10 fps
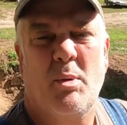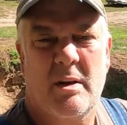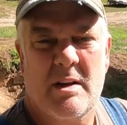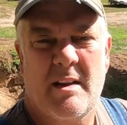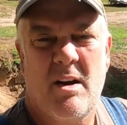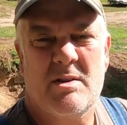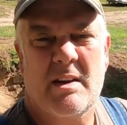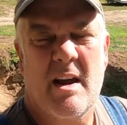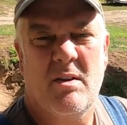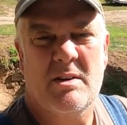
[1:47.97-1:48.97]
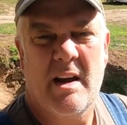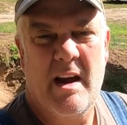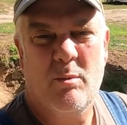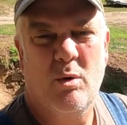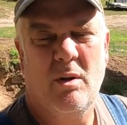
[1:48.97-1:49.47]
Plus a thousand gallon
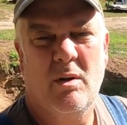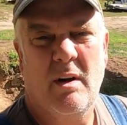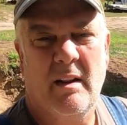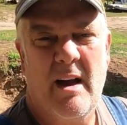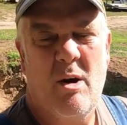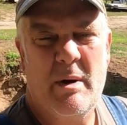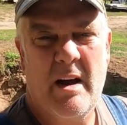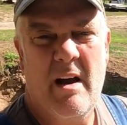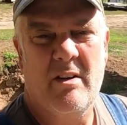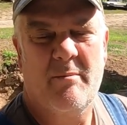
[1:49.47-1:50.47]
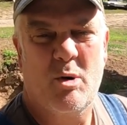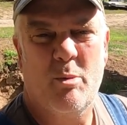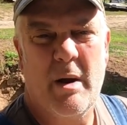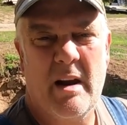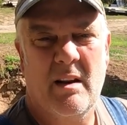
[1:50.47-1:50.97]
tank will allow me to have enough
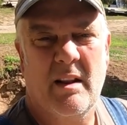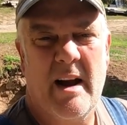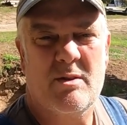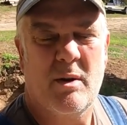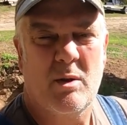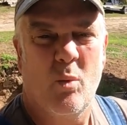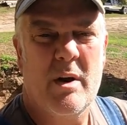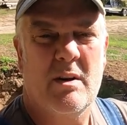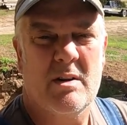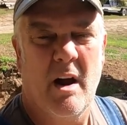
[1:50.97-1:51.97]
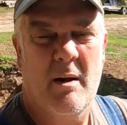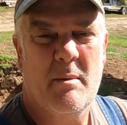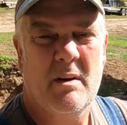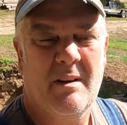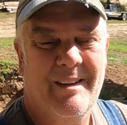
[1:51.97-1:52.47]
propane to last throughout the winter
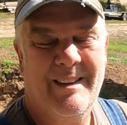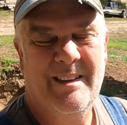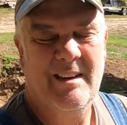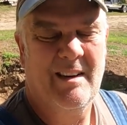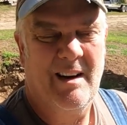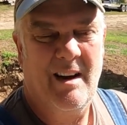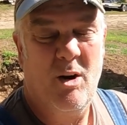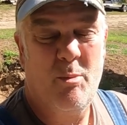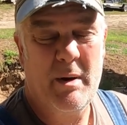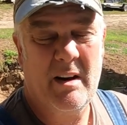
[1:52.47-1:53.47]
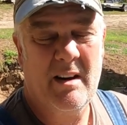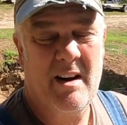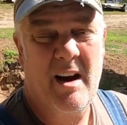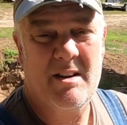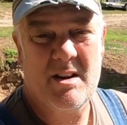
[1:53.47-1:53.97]
time. I'm
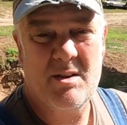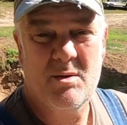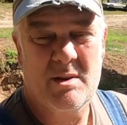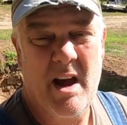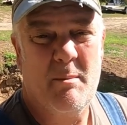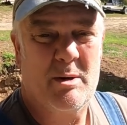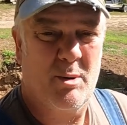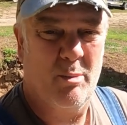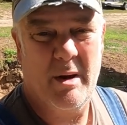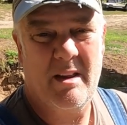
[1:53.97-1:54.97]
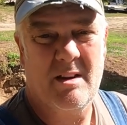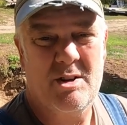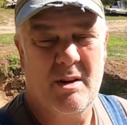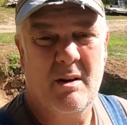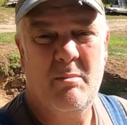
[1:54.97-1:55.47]
hoping not to use that much propane
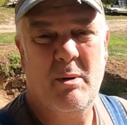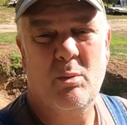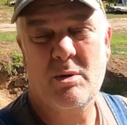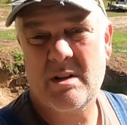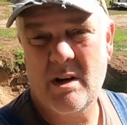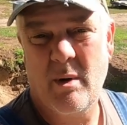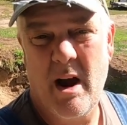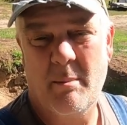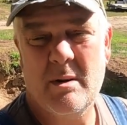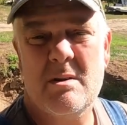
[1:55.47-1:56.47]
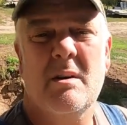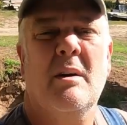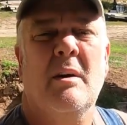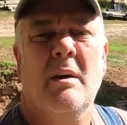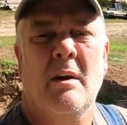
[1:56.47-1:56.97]
this year, but we'll see what happens.
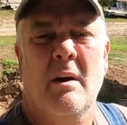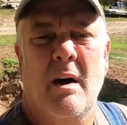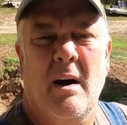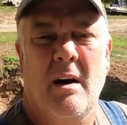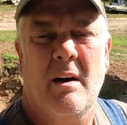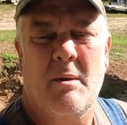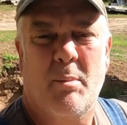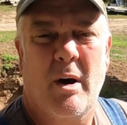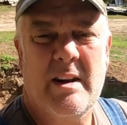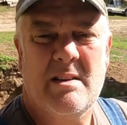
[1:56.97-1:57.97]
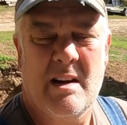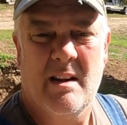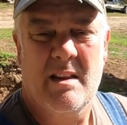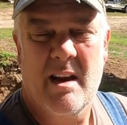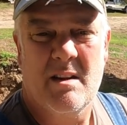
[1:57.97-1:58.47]
Uh, the
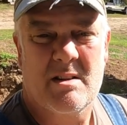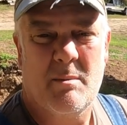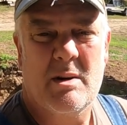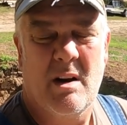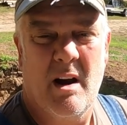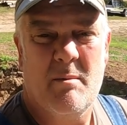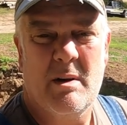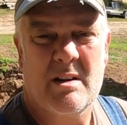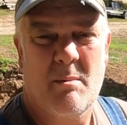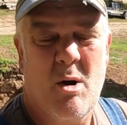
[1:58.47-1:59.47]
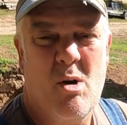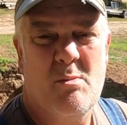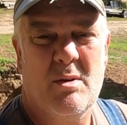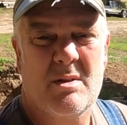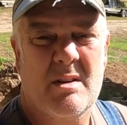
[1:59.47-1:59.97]
pricing at the end of summertime is
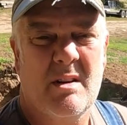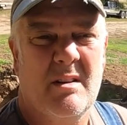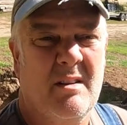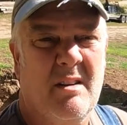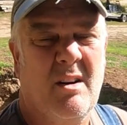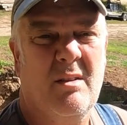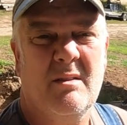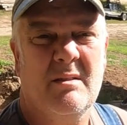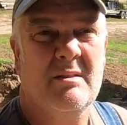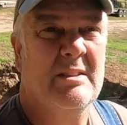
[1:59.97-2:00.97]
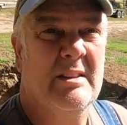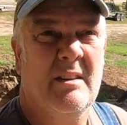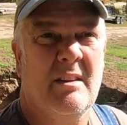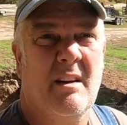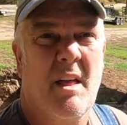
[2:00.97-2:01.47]
almost, I don't know,
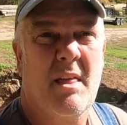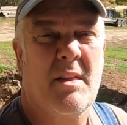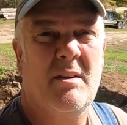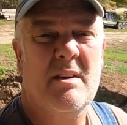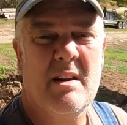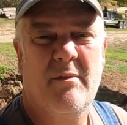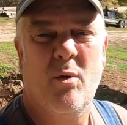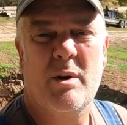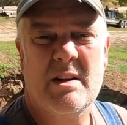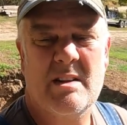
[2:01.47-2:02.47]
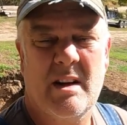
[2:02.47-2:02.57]
thirty, forty